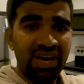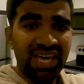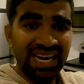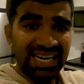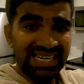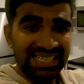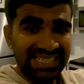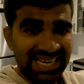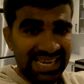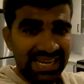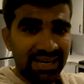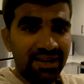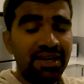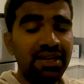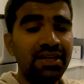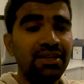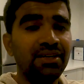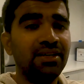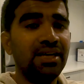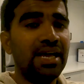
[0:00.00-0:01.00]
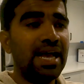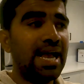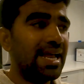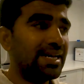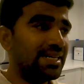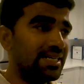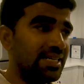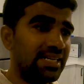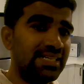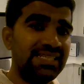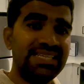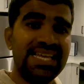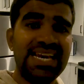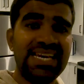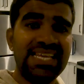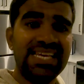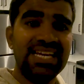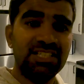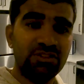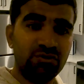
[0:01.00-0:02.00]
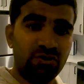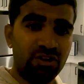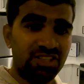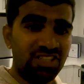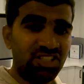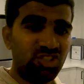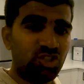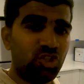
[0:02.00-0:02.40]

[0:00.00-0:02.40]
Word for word: wear and tear and uh, 10 years for the